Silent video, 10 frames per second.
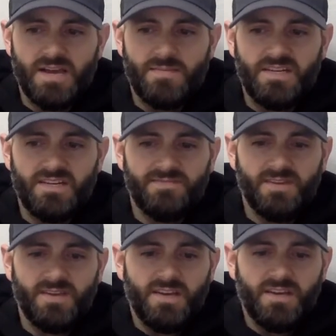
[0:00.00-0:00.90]
I mean,
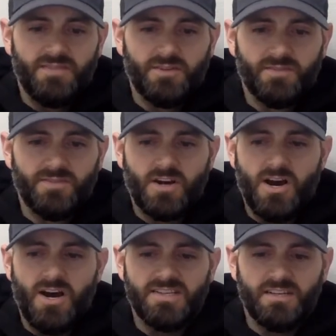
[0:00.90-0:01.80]
if you're
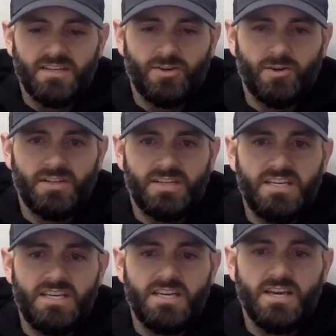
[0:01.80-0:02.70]
Vacasa and
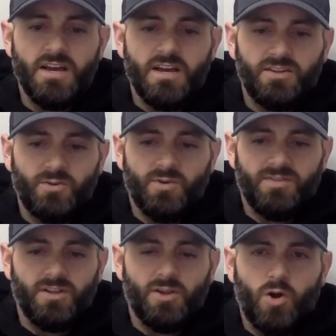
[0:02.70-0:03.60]
TurnKey, two
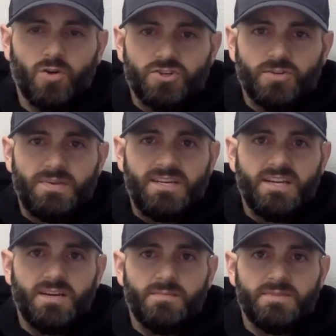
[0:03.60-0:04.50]
of the larger
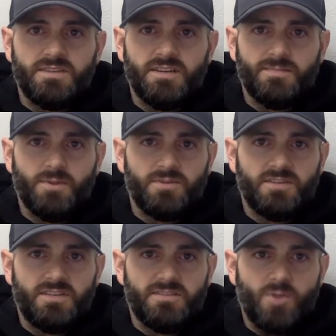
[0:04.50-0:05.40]
PMs in most
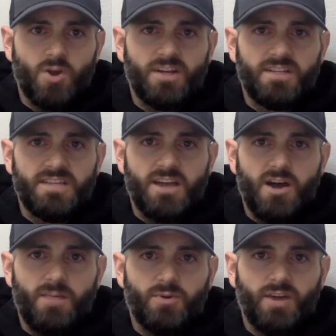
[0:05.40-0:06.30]
of these markets they
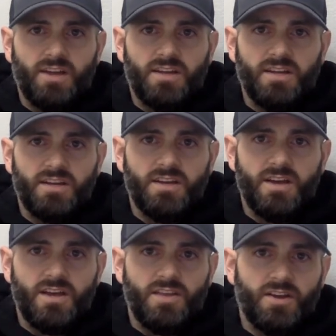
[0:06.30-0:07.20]
operate in,
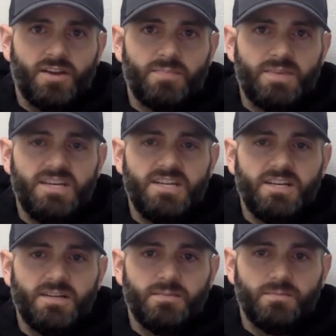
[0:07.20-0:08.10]
they're
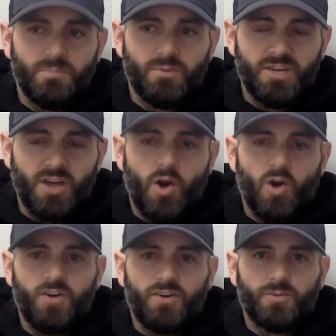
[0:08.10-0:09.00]
competing pretty
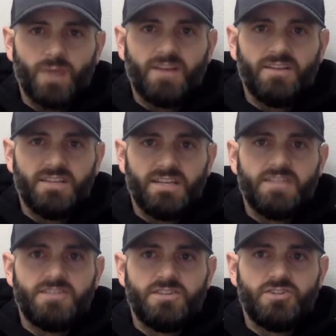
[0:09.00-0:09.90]
hard directly
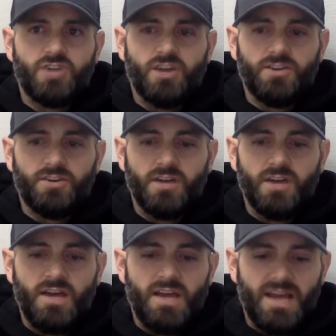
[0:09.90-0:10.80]
against each other.
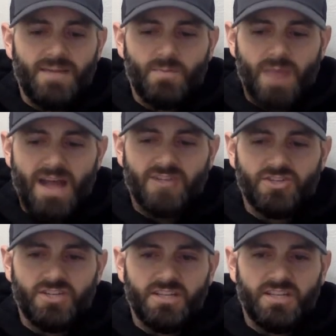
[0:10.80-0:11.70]
And I'm
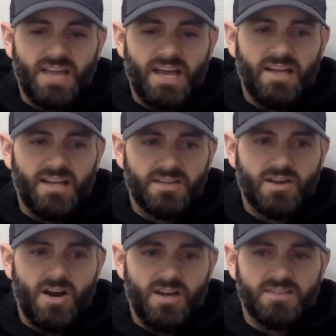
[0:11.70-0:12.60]
imagining that that has
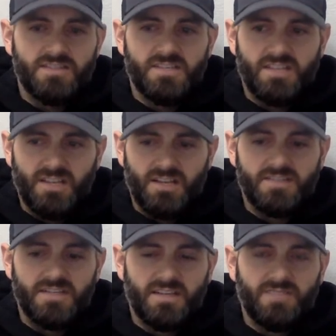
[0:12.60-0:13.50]
cost a
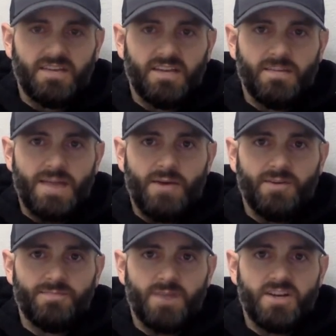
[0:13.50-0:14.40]
significant amount
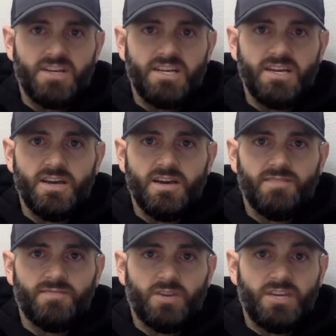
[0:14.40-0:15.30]
of money
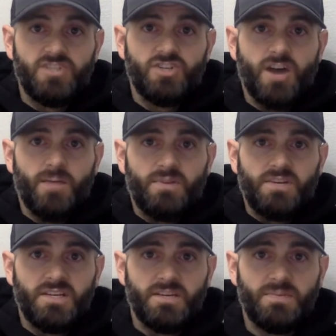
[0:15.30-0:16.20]
for each
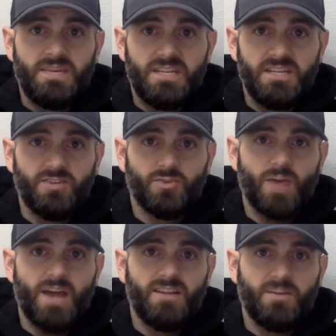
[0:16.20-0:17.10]
company competing
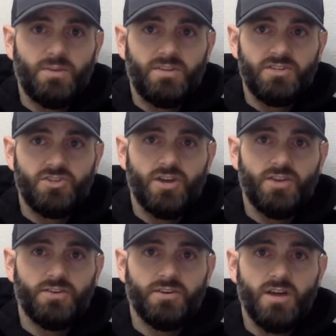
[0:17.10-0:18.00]
directly with each
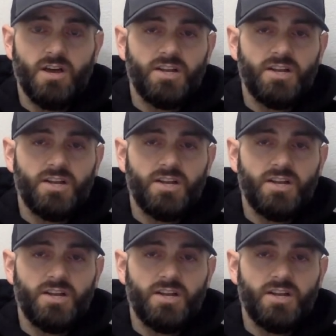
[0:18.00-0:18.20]
other.